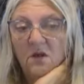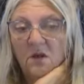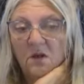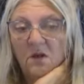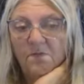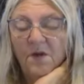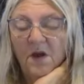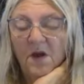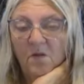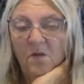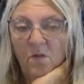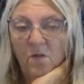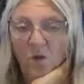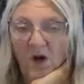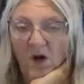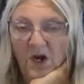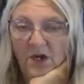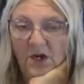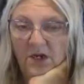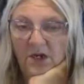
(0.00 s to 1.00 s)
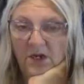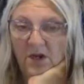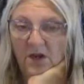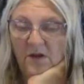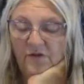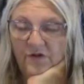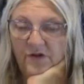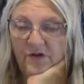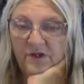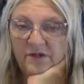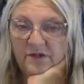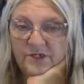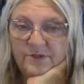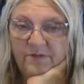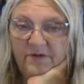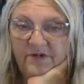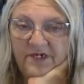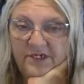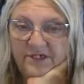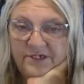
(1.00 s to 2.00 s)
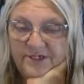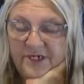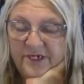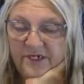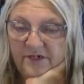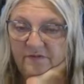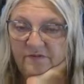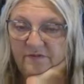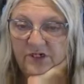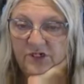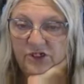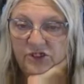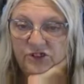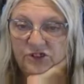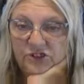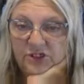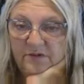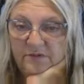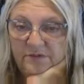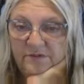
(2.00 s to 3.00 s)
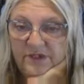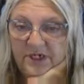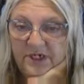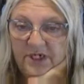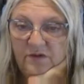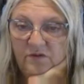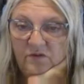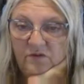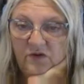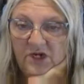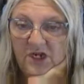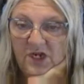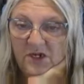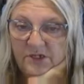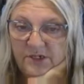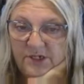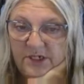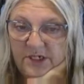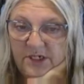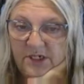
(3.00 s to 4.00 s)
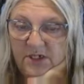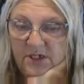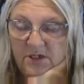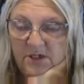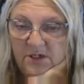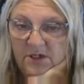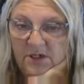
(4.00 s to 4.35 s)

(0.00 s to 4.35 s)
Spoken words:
about why I think there's been a significant shift in reality.